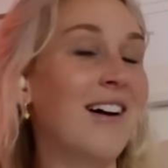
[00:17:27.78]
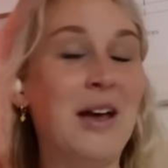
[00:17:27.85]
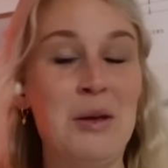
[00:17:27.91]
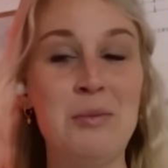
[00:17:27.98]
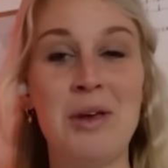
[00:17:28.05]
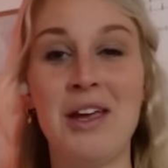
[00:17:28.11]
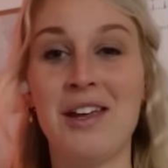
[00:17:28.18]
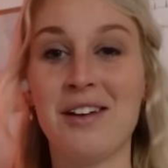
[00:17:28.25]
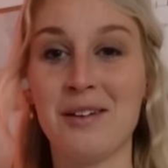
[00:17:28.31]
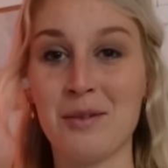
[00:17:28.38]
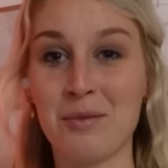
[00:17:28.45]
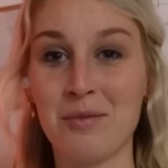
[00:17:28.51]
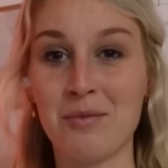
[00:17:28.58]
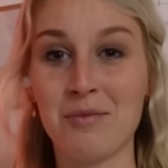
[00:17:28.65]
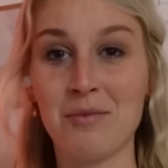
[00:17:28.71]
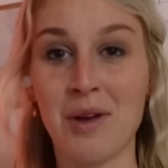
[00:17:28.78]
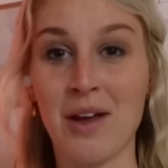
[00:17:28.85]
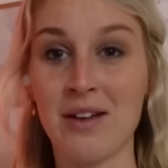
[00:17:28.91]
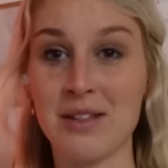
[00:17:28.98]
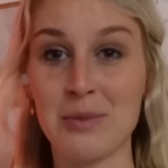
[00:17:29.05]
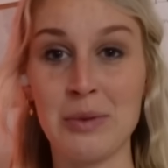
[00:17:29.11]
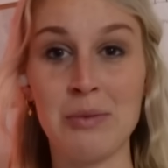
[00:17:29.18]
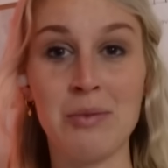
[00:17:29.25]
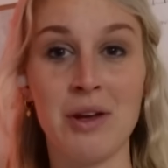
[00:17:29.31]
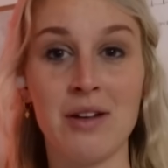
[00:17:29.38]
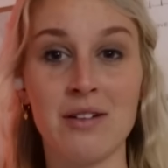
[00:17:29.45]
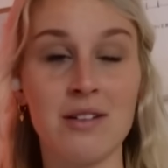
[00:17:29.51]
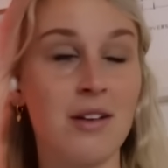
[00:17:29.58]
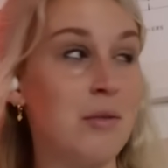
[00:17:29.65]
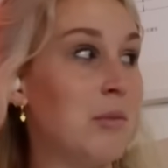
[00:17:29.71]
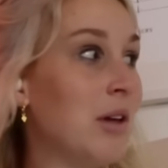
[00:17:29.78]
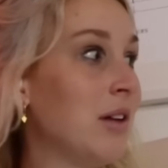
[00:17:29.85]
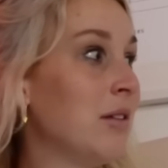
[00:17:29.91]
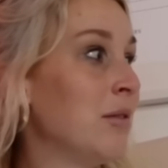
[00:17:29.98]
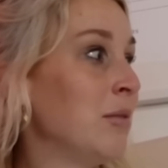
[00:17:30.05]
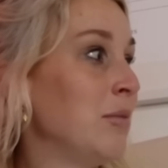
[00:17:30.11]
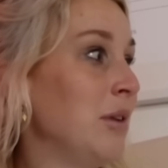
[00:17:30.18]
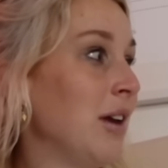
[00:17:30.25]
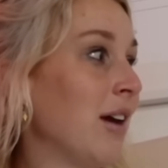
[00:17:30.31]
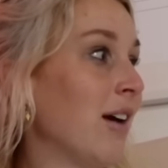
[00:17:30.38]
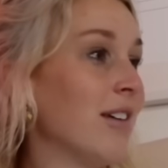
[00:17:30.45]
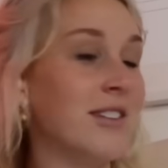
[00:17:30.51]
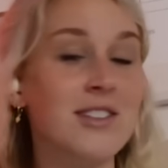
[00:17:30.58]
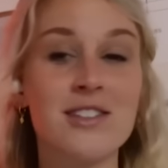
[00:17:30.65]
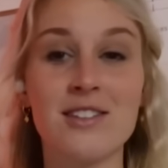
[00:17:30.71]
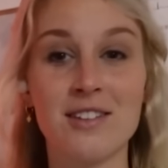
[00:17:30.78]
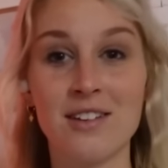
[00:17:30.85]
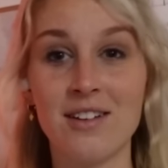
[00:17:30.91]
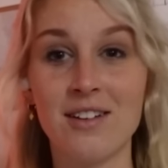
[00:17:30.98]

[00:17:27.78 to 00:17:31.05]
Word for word: I made my husband Ben come in because